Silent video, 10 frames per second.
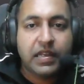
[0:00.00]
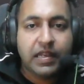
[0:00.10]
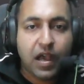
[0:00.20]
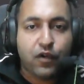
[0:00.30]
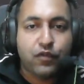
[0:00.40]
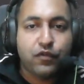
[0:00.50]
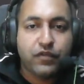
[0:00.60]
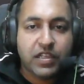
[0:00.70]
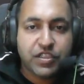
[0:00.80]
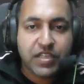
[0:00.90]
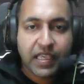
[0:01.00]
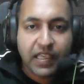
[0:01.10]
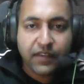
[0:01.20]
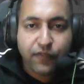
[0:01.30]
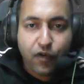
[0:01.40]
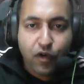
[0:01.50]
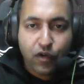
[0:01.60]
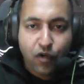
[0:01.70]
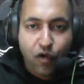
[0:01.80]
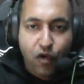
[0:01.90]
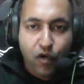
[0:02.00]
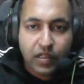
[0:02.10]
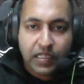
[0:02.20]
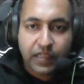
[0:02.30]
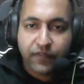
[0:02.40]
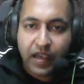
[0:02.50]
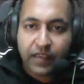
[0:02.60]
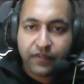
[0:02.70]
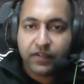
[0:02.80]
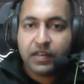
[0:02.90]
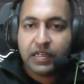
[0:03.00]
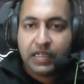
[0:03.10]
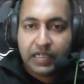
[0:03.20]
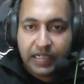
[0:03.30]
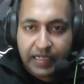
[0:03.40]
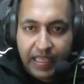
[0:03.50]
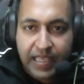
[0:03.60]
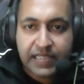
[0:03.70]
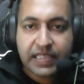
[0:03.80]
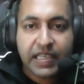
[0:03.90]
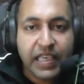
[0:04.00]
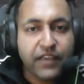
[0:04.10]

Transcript: Now we are checking for all the 5 days.